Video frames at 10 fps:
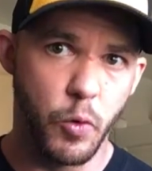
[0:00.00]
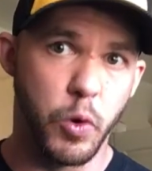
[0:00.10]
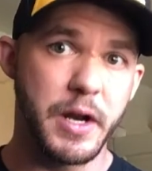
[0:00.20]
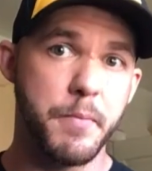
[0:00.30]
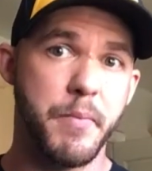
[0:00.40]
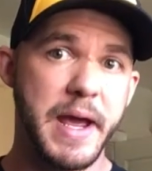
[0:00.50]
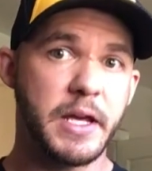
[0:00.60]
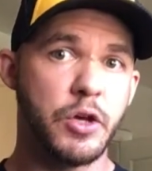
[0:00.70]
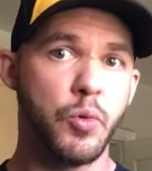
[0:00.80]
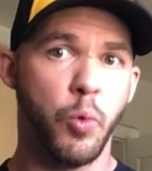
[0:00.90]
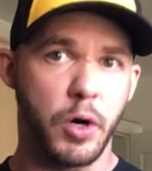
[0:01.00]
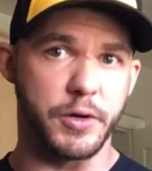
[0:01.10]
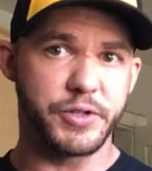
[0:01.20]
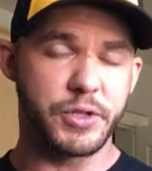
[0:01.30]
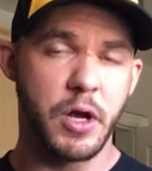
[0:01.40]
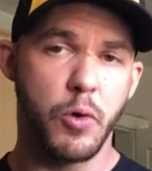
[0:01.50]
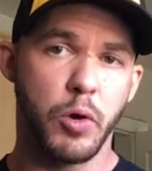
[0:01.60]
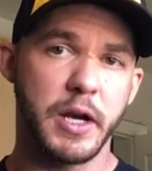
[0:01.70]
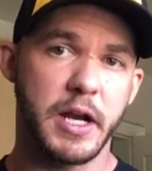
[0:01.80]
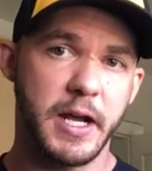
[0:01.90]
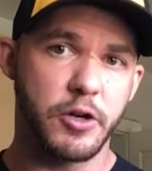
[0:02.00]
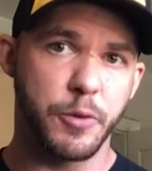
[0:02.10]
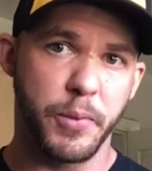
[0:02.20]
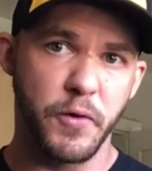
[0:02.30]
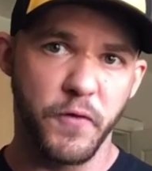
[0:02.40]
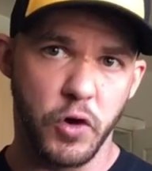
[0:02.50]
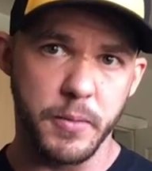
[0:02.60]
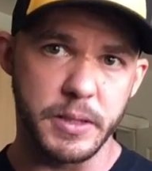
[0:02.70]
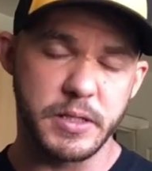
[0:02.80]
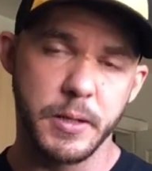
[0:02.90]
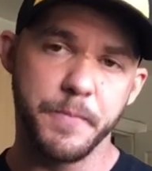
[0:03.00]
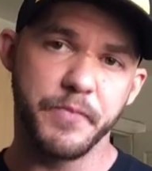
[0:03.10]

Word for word: Would it make you worse? Would it hinder performance?